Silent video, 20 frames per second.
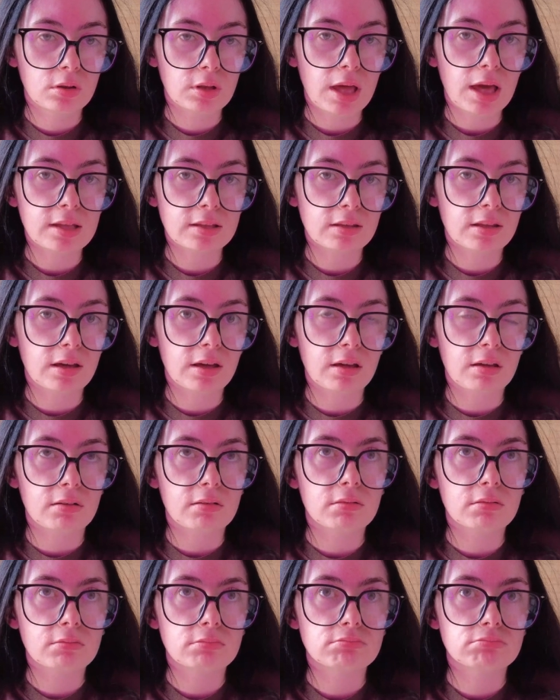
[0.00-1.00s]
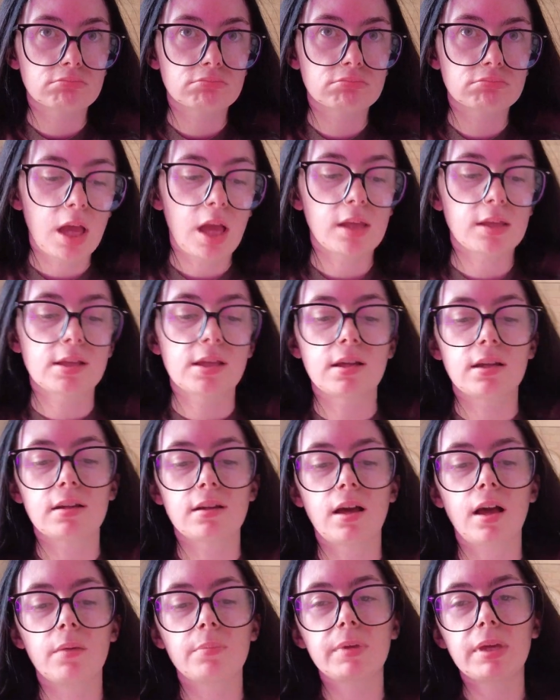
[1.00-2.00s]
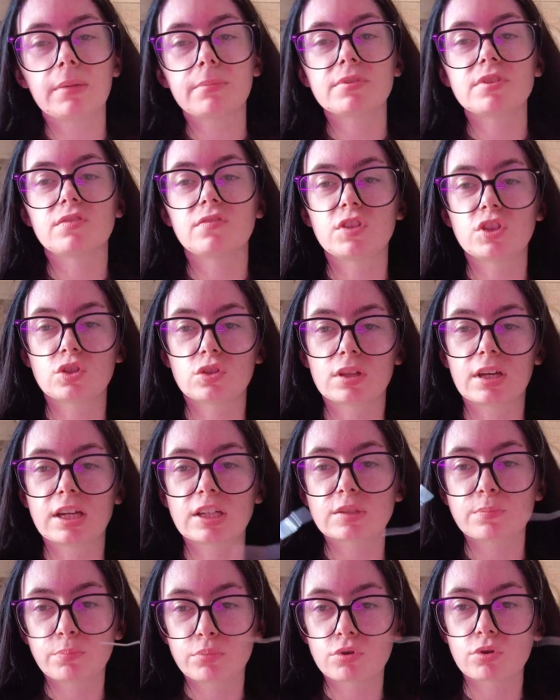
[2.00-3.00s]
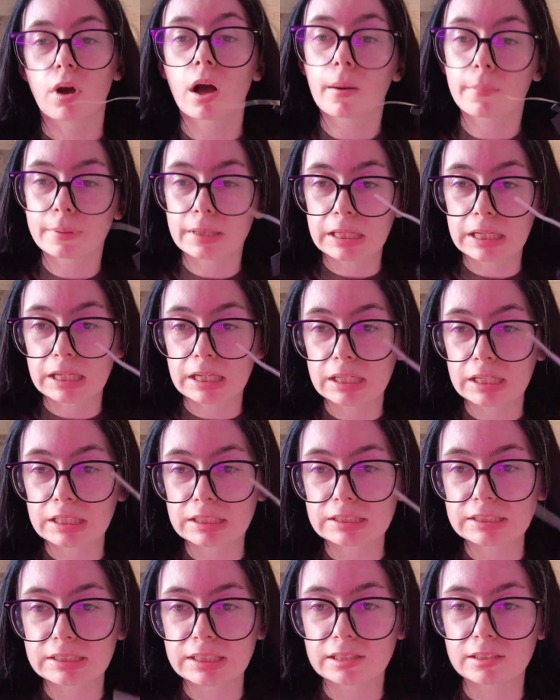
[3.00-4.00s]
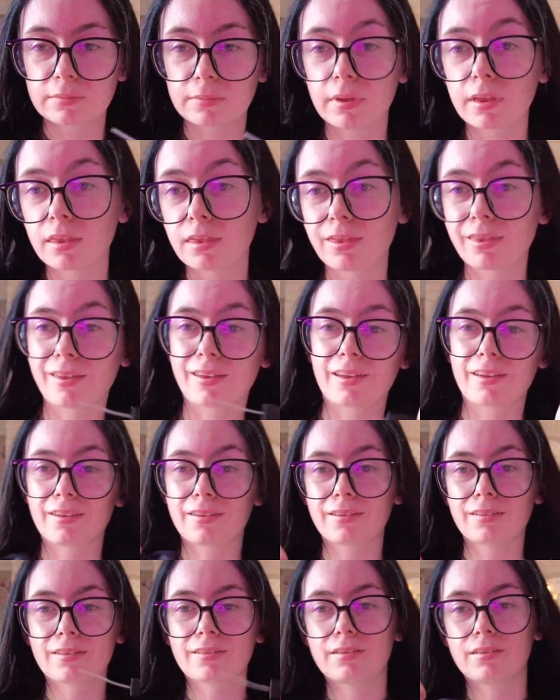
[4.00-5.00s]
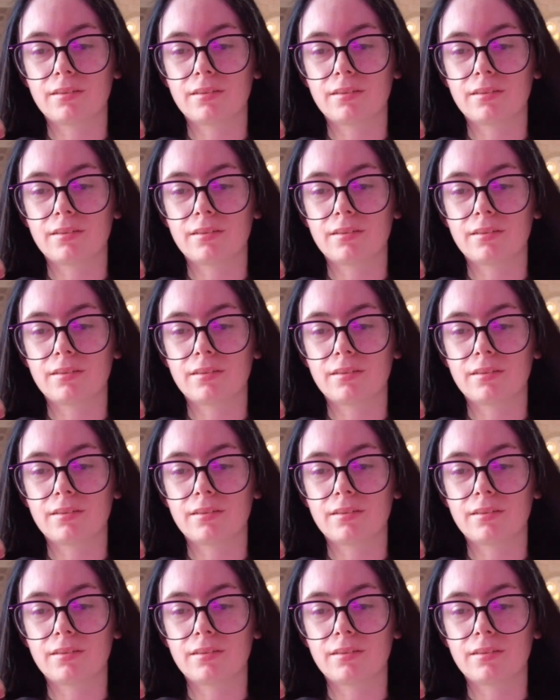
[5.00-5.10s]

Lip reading: and then I'll be able to visualize properly instead of being like,